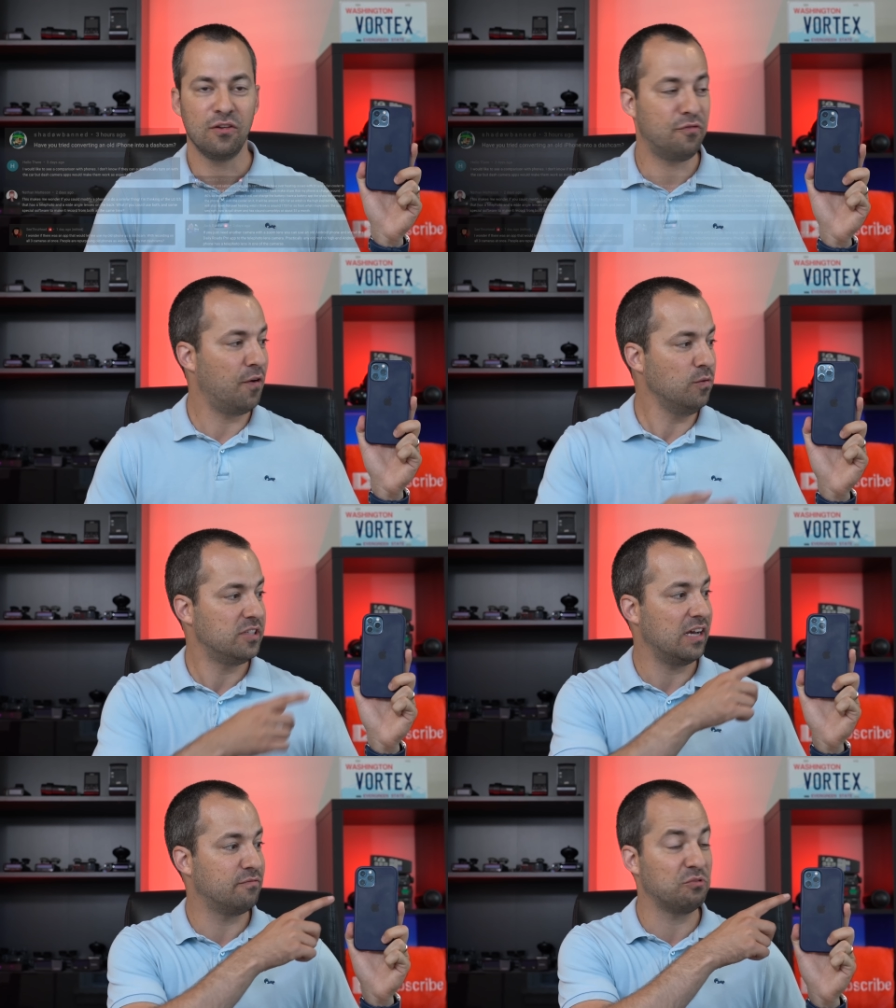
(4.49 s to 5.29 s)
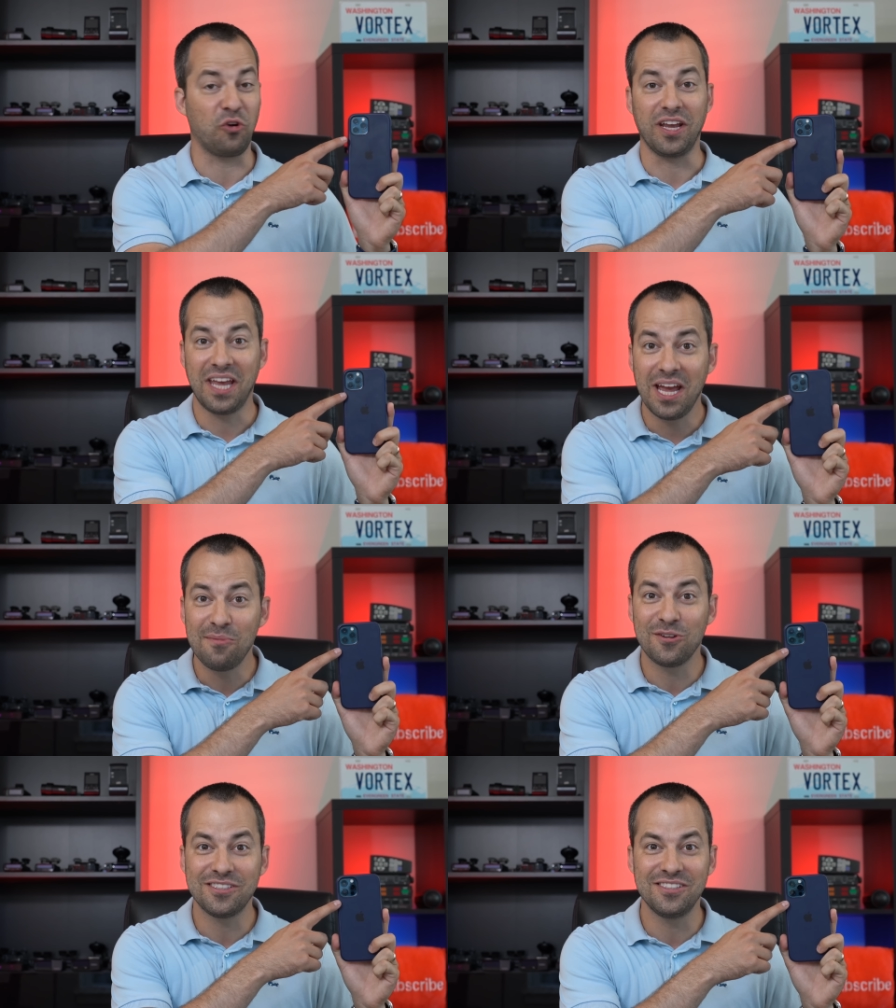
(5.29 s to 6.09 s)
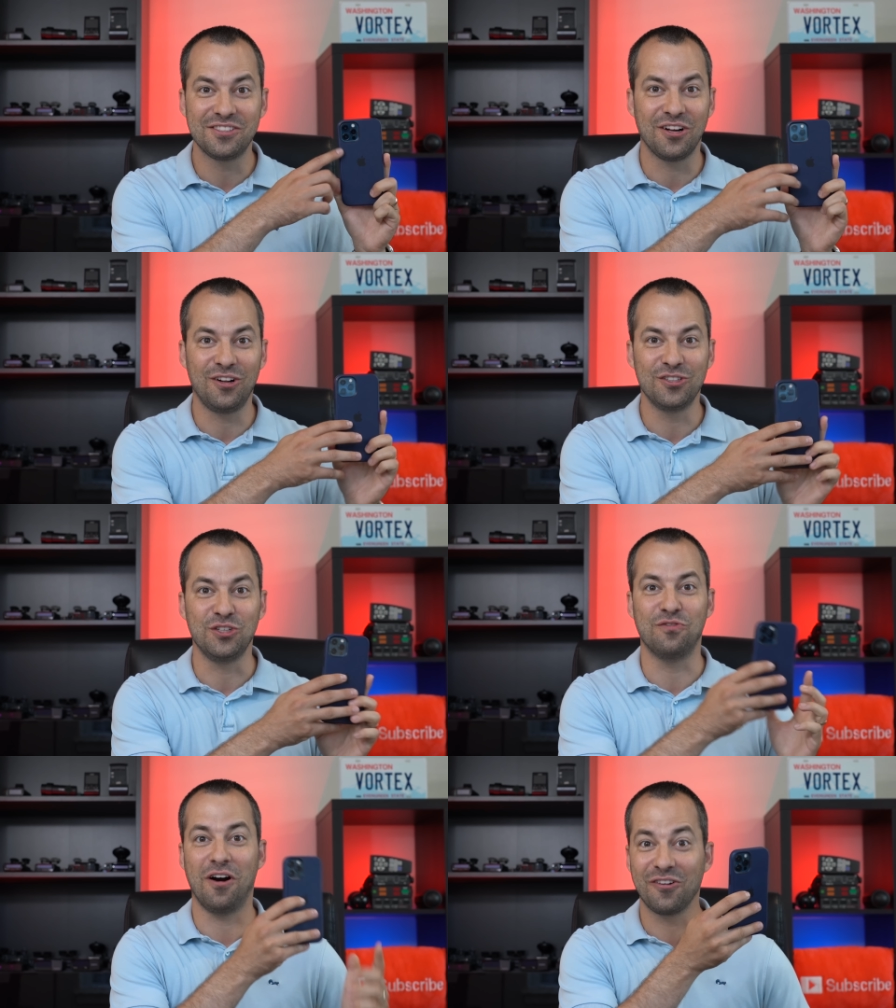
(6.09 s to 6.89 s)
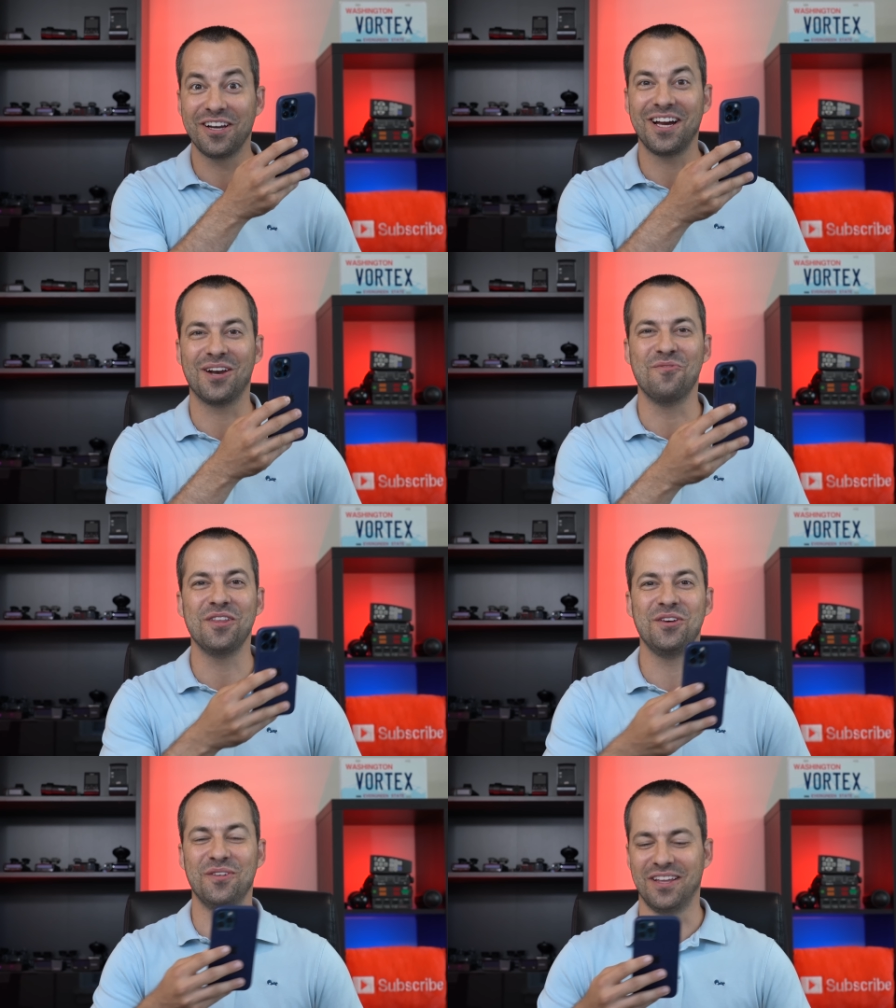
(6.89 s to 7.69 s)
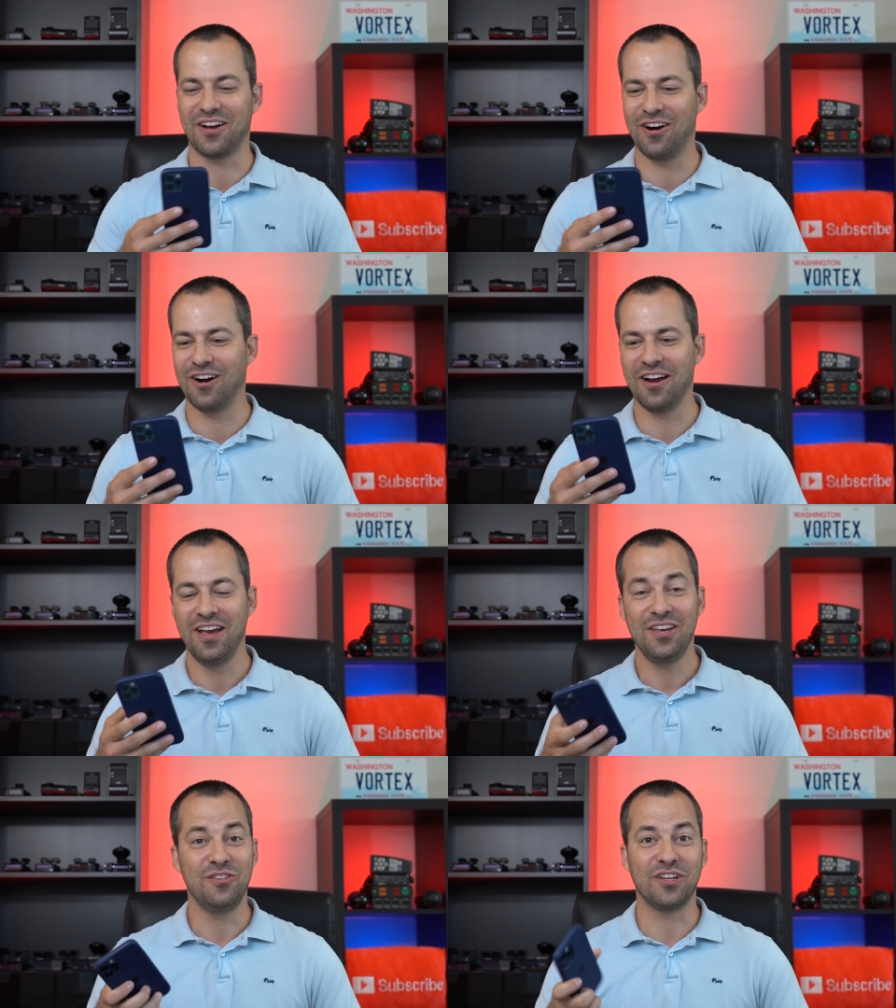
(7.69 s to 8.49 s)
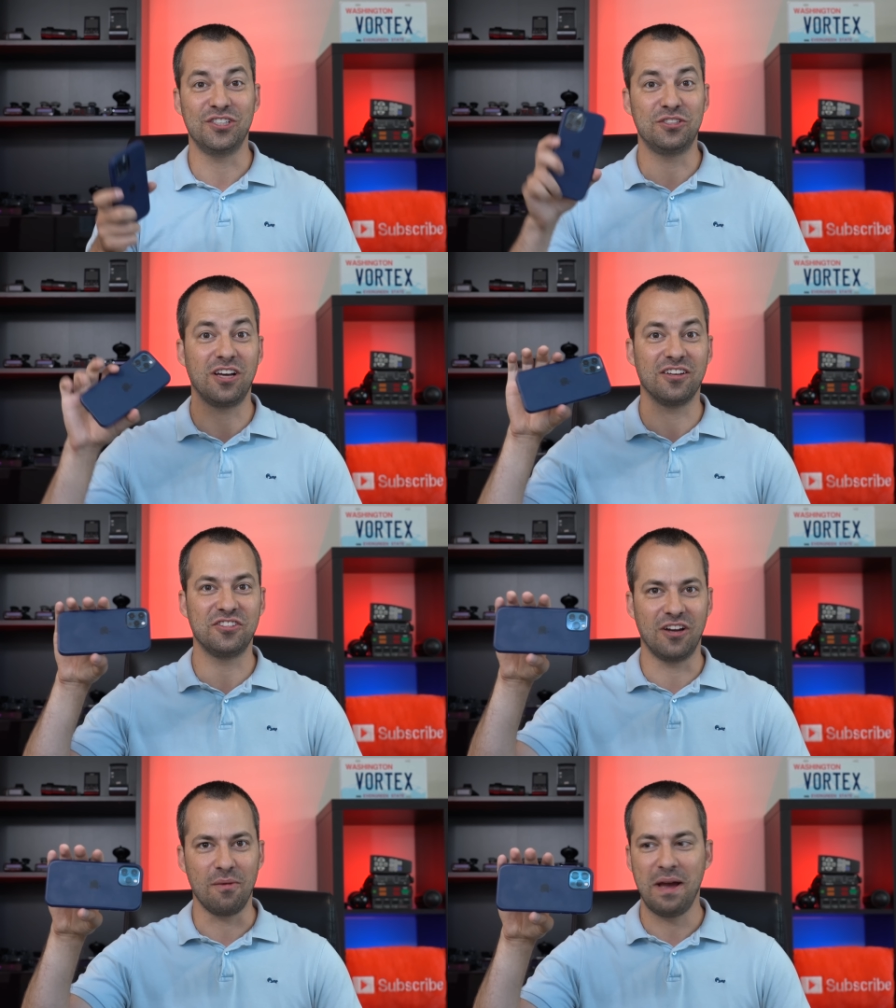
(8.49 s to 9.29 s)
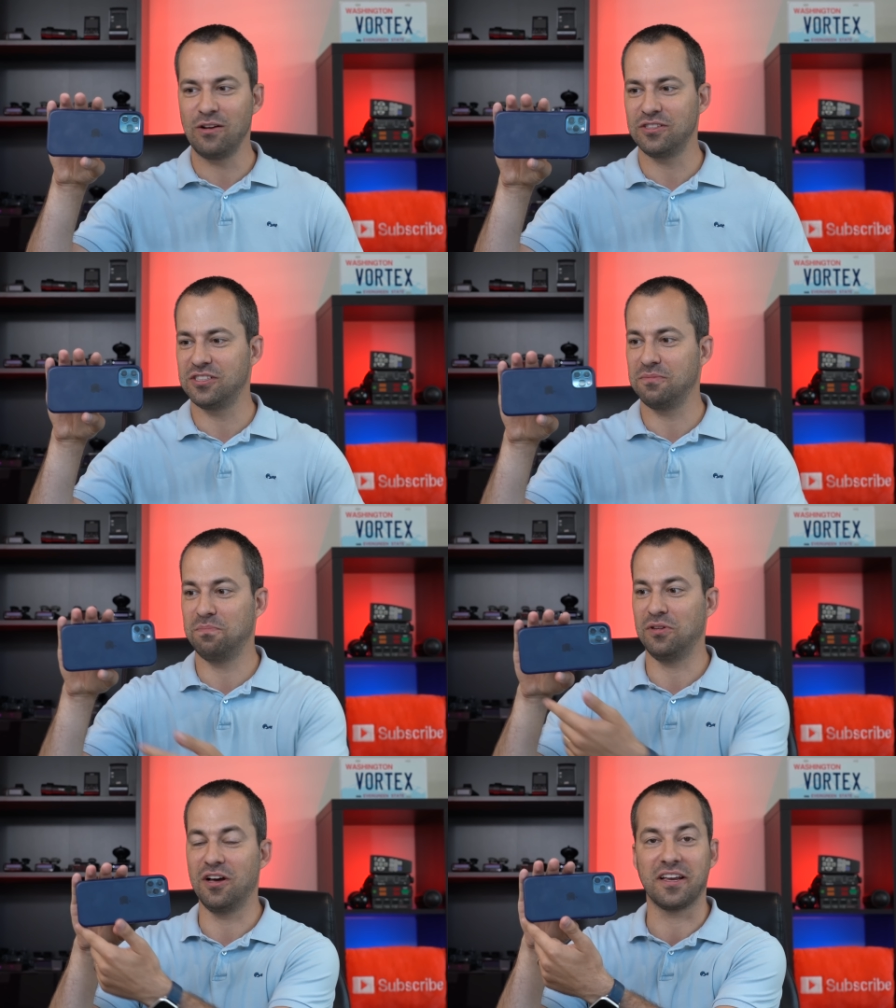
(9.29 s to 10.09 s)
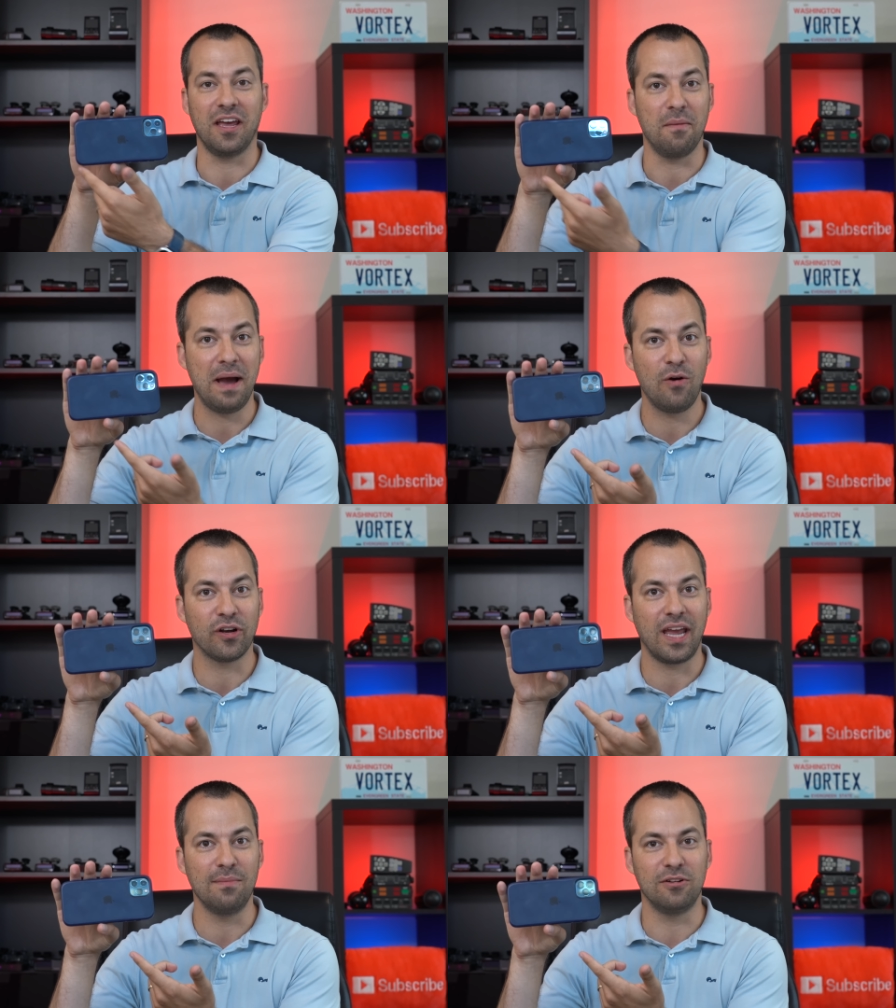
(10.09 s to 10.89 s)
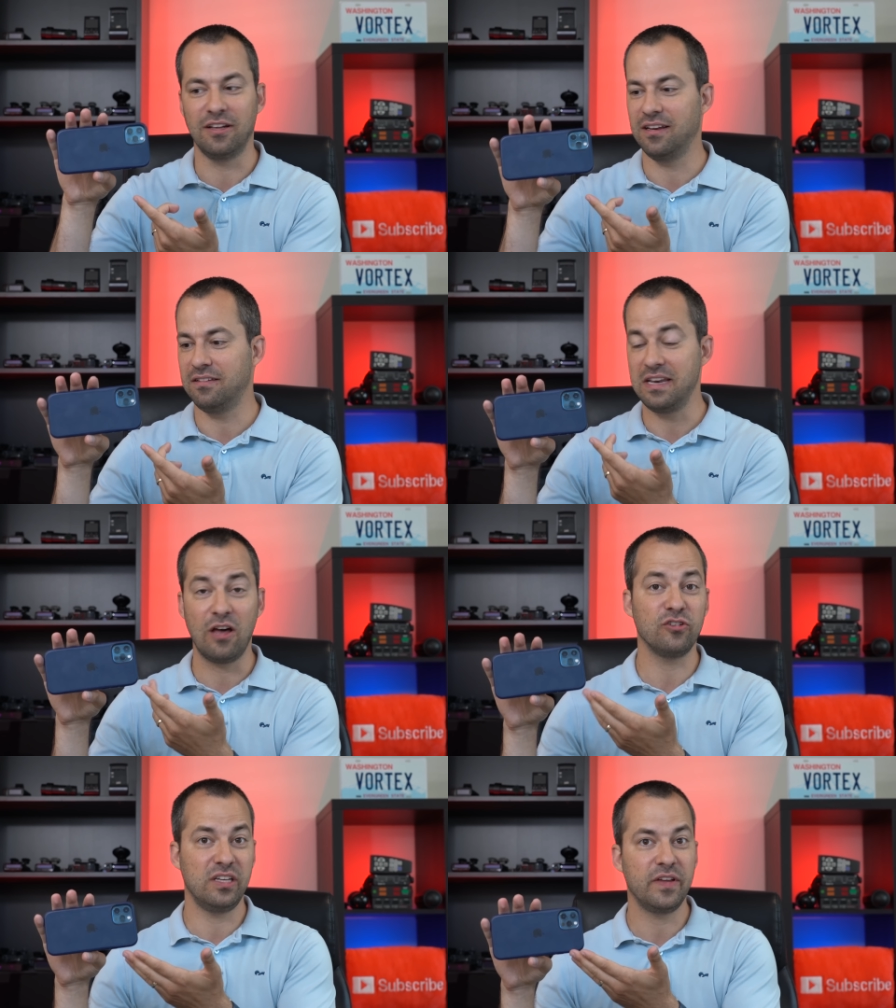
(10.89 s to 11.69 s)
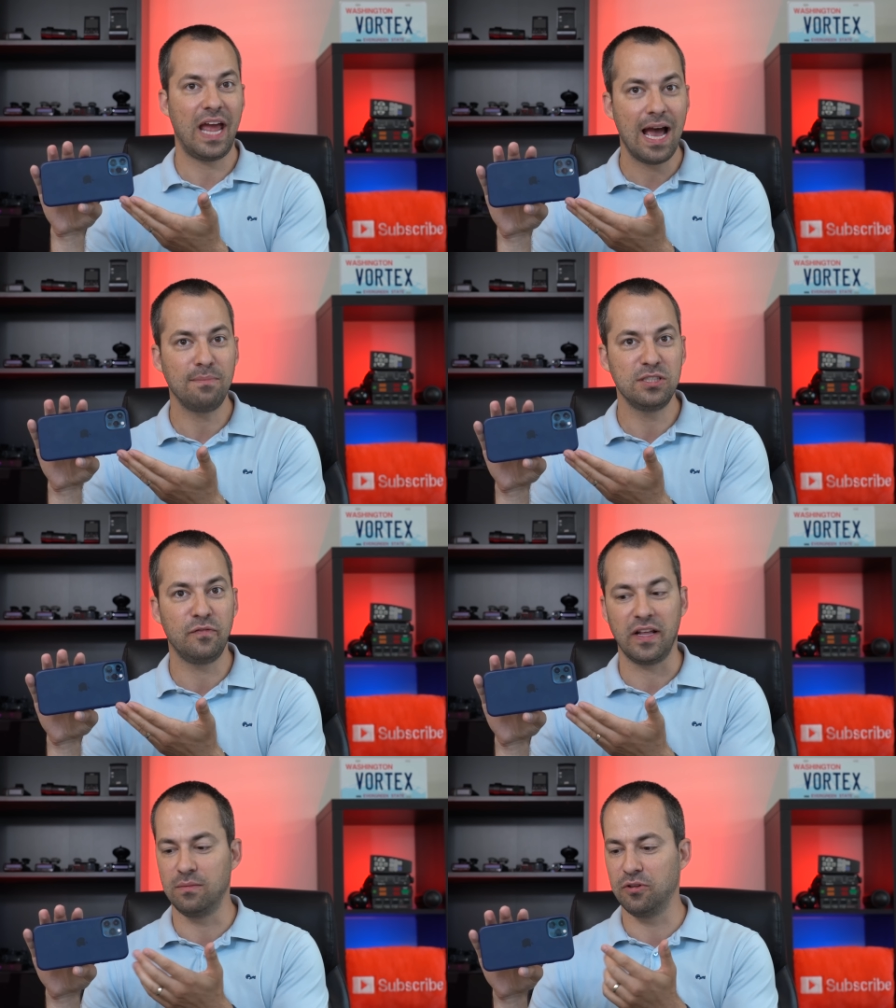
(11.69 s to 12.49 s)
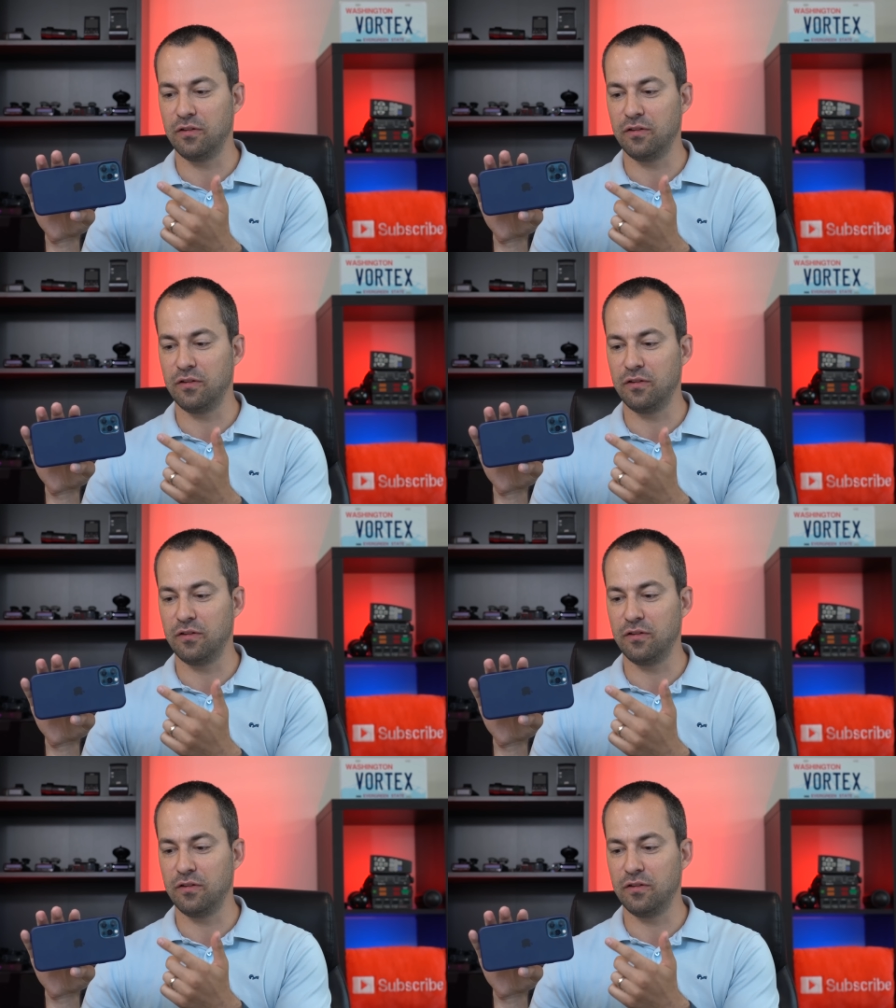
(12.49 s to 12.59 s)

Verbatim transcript: Phones have great cameras installed, you've already got them with you in the car, you can just toss it on a mount, plug in a power cable, and now there's even apps available